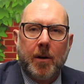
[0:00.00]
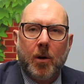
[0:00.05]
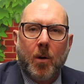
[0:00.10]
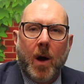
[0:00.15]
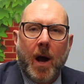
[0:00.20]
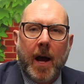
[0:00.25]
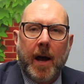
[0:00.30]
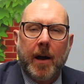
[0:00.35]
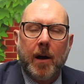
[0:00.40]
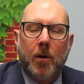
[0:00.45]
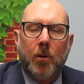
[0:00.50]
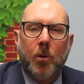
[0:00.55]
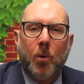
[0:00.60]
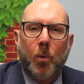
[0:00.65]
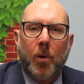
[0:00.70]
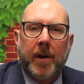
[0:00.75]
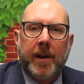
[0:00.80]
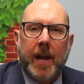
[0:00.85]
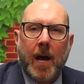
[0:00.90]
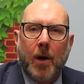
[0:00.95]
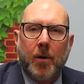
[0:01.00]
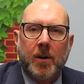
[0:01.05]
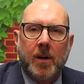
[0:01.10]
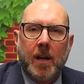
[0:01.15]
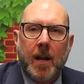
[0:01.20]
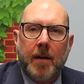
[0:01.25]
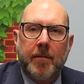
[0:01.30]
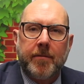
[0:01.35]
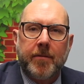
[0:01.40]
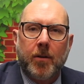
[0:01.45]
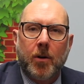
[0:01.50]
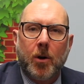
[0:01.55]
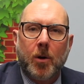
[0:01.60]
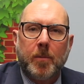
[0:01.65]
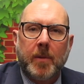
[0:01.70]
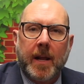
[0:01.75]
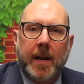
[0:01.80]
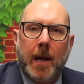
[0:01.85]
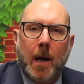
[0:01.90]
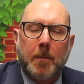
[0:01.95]
Ohio. We're an elder law firm
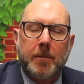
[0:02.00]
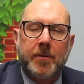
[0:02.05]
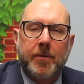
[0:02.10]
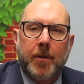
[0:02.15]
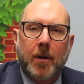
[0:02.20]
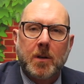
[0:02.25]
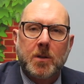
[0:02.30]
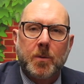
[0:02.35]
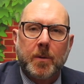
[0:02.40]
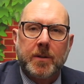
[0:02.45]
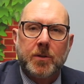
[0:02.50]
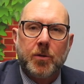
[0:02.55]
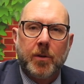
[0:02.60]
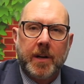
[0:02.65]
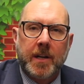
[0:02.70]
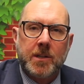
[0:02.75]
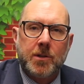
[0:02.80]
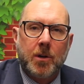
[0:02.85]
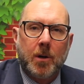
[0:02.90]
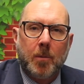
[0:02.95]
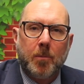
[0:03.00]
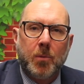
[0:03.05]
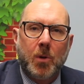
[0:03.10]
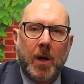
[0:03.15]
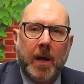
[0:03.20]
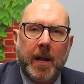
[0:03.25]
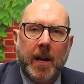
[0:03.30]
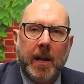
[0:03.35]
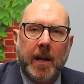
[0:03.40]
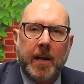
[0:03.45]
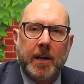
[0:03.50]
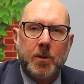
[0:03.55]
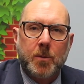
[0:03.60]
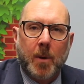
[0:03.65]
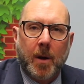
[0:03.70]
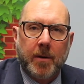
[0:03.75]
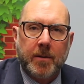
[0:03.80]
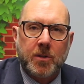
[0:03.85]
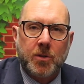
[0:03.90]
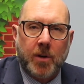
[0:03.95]
that helps folks with traditional planning as
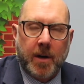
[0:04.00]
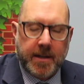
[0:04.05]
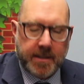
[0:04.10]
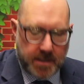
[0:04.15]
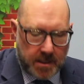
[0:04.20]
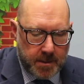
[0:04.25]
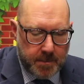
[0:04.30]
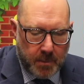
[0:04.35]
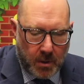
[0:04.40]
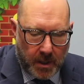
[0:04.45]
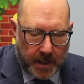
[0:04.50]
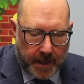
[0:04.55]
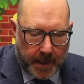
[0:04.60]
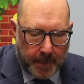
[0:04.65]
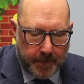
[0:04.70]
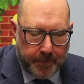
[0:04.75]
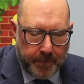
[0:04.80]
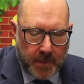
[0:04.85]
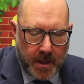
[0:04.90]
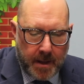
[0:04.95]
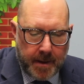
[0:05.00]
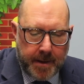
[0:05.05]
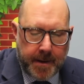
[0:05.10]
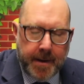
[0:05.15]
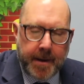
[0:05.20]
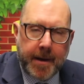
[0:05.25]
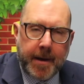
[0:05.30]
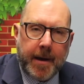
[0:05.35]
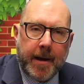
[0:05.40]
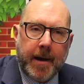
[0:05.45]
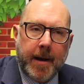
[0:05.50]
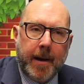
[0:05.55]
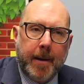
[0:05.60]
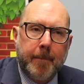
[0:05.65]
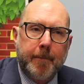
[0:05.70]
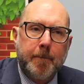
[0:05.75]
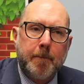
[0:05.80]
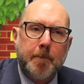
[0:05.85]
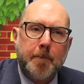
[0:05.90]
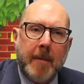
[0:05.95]
well as crisis planning.
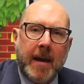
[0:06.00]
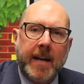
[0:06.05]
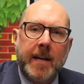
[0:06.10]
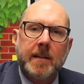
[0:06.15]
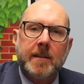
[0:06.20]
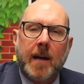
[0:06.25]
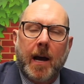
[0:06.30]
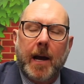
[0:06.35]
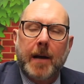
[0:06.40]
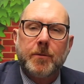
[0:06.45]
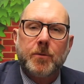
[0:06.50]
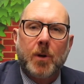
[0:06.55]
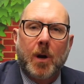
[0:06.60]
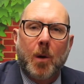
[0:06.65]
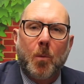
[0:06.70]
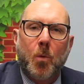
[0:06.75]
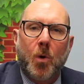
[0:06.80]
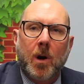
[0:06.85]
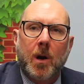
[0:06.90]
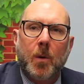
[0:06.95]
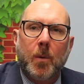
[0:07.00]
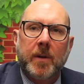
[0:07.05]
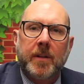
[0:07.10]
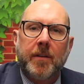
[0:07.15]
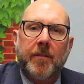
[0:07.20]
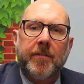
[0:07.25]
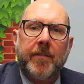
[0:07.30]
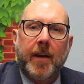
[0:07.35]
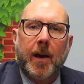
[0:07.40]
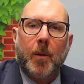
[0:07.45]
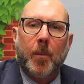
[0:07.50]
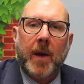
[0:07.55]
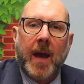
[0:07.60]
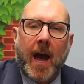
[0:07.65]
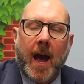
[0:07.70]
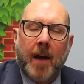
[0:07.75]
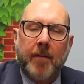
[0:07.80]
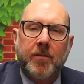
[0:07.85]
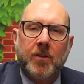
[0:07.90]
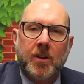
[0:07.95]
Many times when I'm working with the family
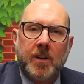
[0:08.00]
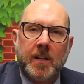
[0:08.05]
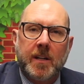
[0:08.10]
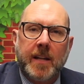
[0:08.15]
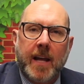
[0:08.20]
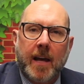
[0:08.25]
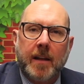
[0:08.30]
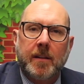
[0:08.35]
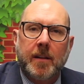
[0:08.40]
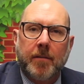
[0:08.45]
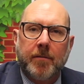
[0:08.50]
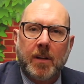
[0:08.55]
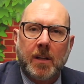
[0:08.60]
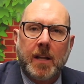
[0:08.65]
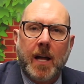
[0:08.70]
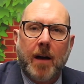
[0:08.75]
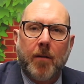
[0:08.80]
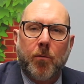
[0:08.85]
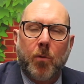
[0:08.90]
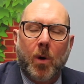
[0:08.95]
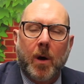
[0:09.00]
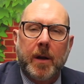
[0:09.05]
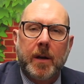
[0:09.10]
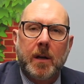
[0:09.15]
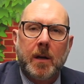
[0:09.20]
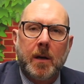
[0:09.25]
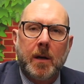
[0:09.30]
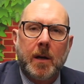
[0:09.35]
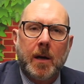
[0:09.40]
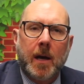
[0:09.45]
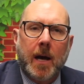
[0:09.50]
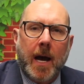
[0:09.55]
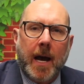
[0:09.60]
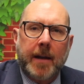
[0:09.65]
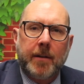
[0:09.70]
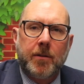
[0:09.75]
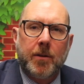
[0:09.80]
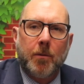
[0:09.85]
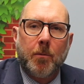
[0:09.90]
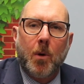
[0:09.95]
after the death of a loved one, I
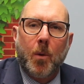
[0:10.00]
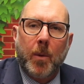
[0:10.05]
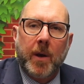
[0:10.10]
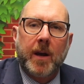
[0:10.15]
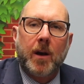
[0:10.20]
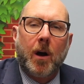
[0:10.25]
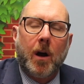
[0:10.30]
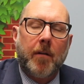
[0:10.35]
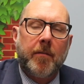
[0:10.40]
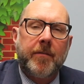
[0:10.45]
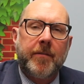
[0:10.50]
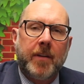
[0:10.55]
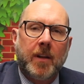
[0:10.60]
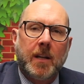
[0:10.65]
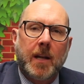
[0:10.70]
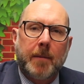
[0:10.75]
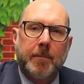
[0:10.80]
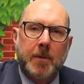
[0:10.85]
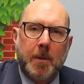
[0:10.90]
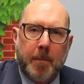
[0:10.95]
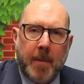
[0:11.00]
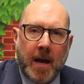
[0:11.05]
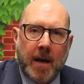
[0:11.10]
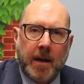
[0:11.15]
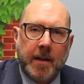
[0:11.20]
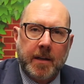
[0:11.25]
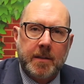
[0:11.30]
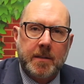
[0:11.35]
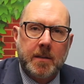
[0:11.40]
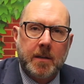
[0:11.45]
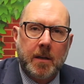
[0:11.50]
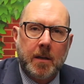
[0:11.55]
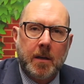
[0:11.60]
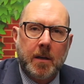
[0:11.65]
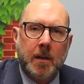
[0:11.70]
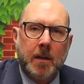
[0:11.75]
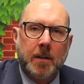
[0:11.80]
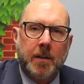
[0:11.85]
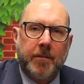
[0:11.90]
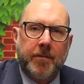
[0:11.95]
do what we call fill up the buckets.
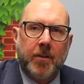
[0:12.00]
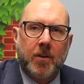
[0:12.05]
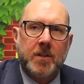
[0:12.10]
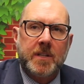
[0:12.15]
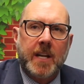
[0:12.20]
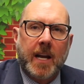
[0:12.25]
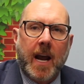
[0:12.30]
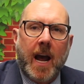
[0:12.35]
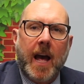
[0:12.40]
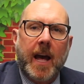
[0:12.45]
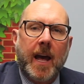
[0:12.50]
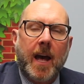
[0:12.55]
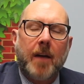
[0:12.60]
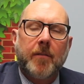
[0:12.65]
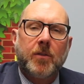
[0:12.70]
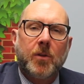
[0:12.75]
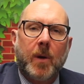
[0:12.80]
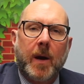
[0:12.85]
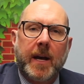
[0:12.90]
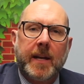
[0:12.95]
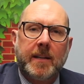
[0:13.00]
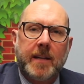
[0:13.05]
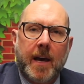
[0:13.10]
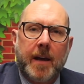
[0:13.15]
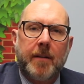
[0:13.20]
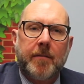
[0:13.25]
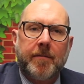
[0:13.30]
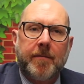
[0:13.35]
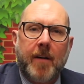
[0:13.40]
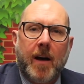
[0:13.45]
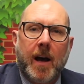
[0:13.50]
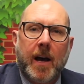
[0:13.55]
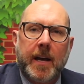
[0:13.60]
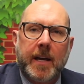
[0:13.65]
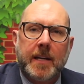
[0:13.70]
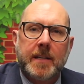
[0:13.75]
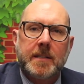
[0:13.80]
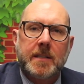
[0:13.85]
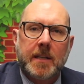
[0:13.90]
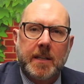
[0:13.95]
The first thing I have to identify
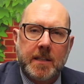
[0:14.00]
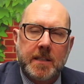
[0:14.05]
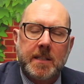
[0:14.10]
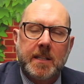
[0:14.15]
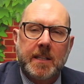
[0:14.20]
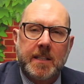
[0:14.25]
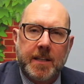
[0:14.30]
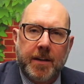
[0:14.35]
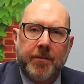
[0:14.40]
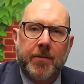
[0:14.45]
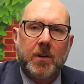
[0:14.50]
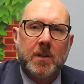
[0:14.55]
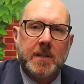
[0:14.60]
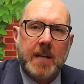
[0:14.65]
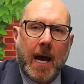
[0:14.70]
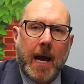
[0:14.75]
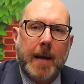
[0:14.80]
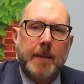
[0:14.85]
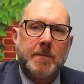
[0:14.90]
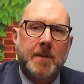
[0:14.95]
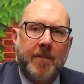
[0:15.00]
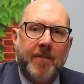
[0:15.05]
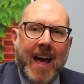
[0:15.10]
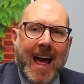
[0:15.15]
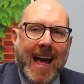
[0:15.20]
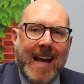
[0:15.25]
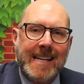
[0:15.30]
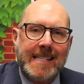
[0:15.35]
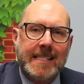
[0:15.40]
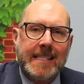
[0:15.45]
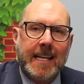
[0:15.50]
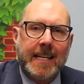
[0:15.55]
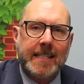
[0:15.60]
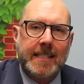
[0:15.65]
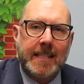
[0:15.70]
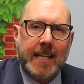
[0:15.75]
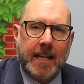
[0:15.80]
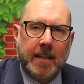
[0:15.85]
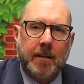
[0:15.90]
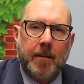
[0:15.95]
is the different types of assets
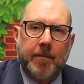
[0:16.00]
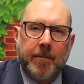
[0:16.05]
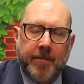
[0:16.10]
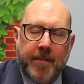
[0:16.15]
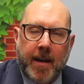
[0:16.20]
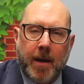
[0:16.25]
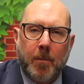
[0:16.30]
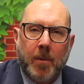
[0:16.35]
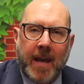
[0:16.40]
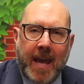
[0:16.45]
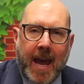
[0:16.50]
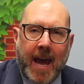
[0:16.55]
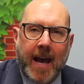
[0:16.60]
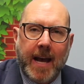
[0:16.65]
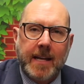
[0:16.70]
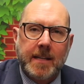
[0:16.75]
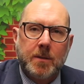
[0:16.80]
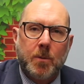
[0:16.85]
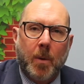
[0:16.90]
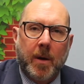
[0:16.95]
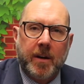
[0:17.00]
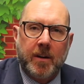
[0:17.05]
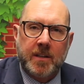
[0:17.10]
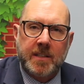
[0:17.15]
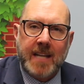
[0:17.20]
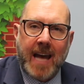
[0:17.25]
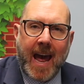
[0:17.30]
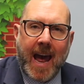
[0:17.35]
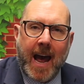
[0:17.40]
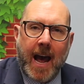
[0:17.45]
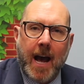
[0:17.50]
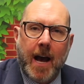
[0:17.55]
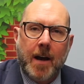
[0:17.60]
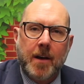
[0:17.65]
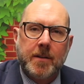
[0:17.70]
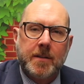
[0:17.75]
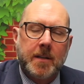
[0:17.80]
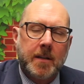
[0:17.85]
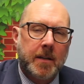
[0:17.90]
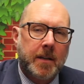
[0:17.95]
that the family has, whether it's a
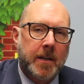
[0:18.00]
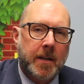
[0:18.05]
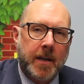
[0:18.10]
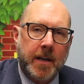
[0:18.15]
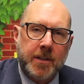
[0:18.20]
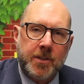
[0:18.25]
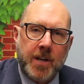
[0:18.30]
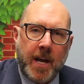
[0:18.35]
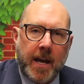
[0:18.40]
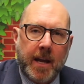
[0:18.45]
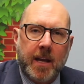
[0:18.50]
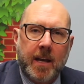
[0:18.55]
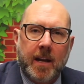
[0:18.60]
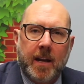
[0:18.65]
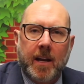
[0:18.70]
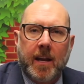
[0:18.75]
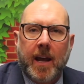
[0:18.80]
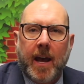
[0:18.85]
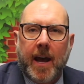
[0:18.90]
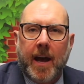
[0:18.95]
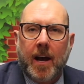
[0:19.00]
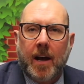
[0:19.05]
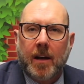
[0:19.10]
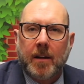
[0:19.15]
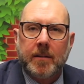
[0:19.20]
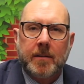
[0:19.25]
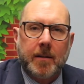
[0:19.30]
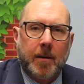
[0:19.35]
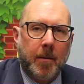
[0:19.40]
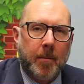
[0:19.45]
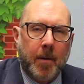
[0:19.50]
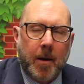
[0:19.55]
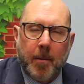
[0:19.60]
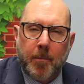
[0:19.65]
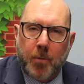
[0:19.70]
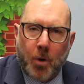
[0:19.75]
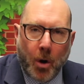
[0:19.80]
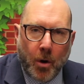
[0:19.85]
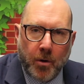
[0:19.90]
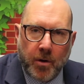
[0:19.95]
house, a checking account, a
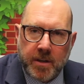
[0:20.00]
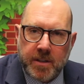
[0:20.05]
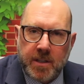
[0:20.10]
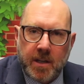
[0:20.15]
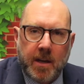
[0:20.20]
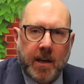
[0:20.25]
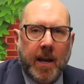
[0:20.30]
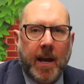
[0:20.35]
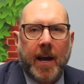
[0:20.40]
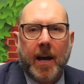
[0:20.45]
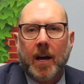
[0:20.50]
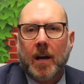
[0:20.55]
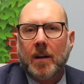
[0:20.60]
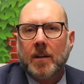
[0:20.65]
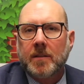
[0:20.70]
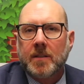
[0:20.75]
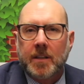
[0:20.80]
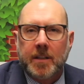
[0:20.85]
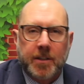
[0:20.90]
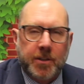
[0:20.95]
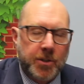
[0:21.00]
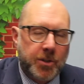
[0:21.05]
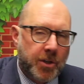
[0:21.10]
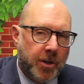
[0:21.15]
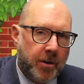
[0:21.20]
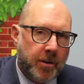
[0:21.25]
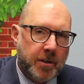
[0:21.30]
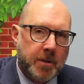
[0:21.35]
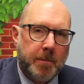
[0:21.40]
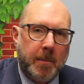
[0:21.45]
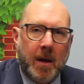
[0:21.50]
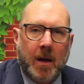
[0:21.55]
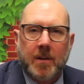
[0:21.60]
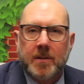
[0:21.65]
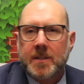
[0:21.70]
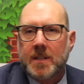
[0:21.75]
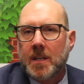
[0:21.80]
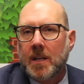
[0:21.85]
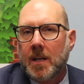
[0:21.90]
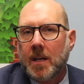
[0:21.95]
brokerage account, an insurance
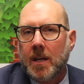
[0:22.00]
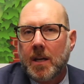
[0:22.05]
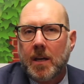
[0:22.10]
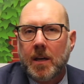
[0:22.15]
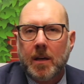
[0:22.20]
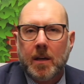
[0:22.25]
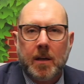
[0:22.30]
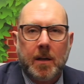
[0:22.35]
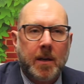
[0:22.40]
policy,